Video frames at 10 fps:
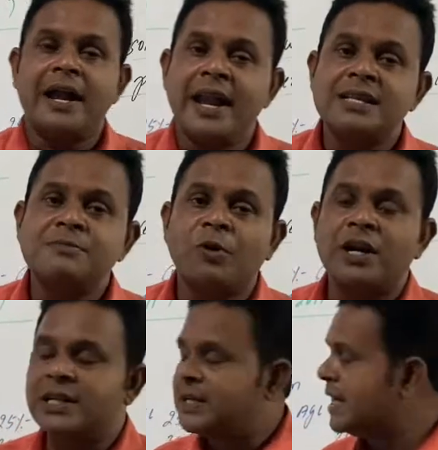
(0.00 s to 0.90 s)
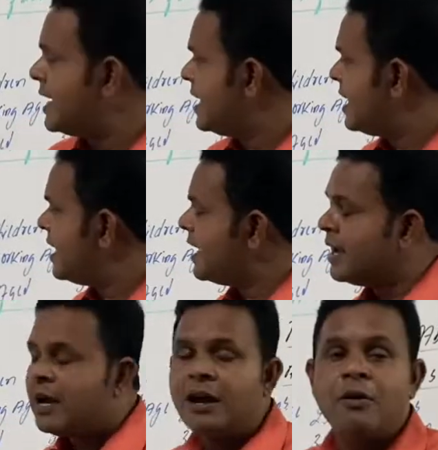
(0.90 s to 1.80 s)
next what
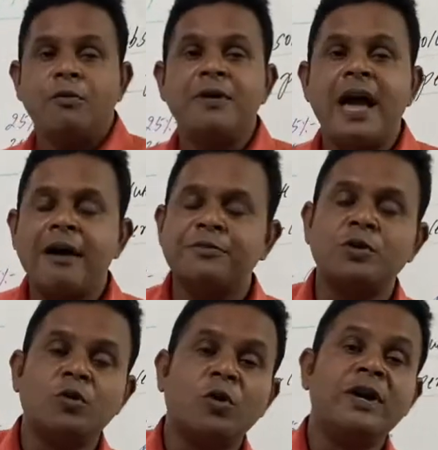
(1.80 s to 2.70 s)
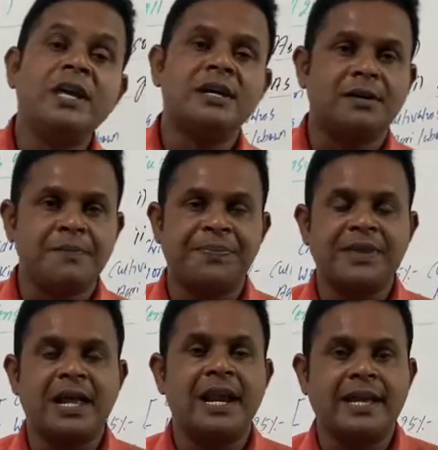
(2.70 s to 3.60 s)
we have to know here,
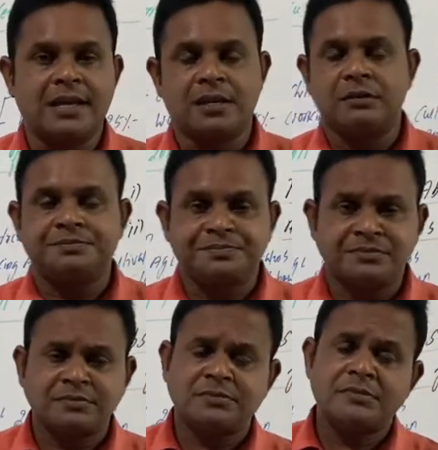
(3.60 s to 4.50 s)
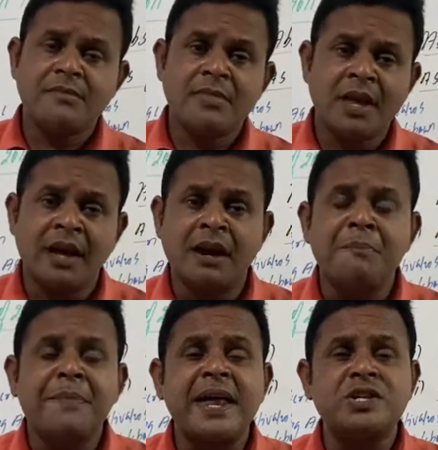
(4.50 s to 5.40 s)
like a
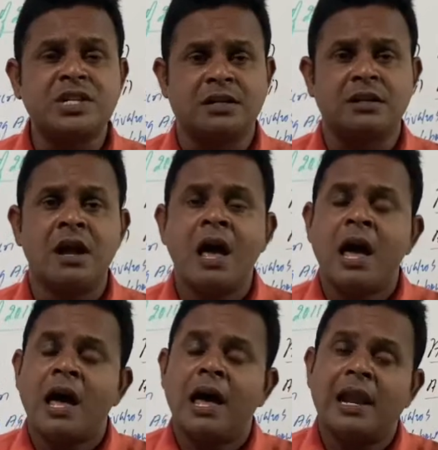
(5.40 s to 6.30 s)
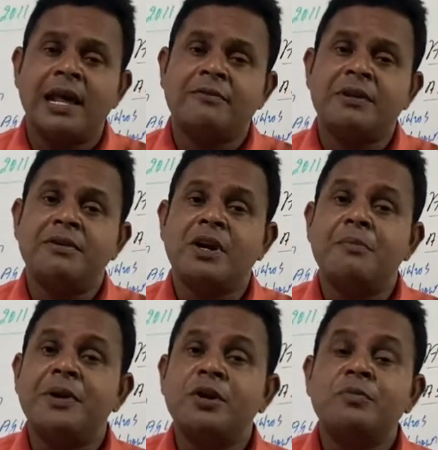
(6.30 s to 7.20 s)
comparison. Like when we
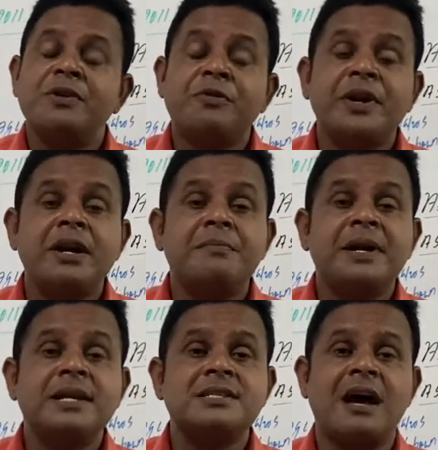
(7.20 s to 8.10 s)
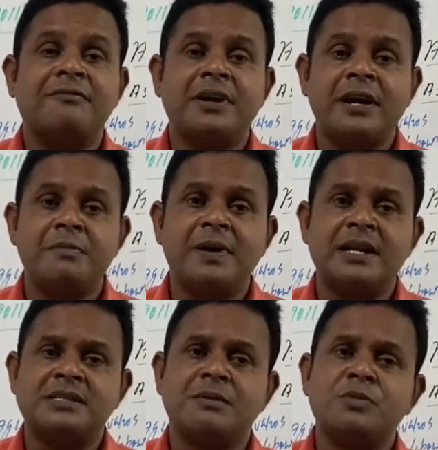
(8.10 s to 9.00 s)
compare to before independence, after
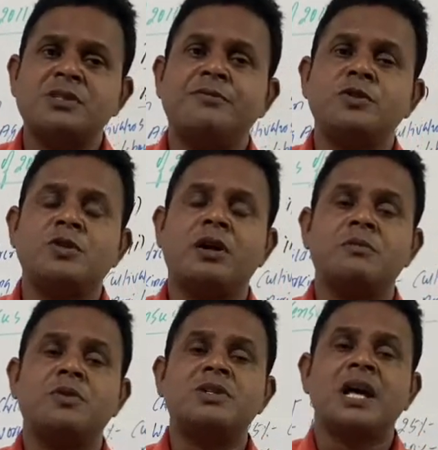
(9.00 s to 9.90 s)
independence, suppose if you talk about